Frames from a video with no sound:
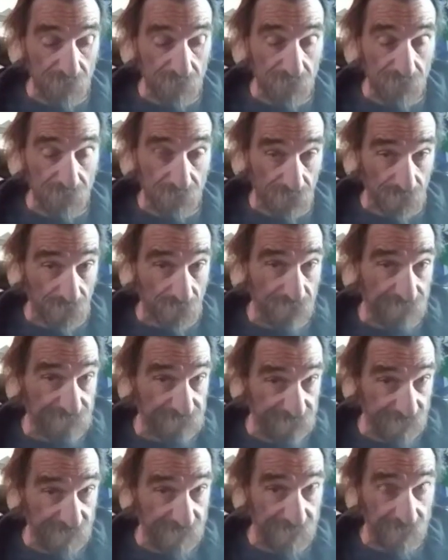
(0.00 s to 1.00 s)
they're going to
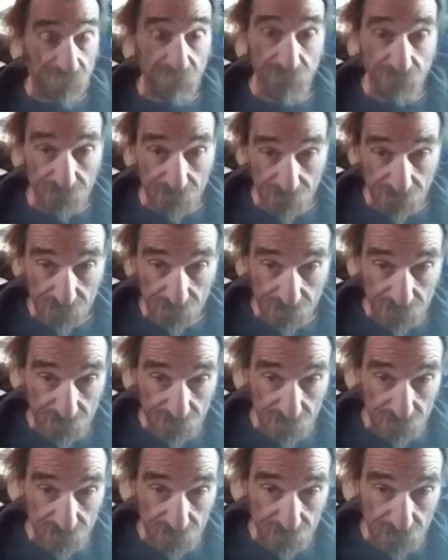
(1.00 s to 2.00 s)
feed.
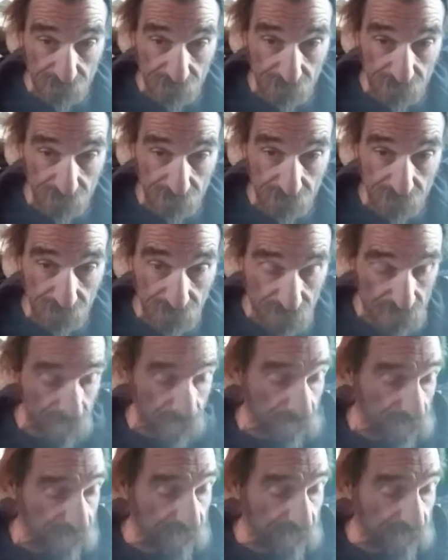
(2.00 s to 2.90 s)
Do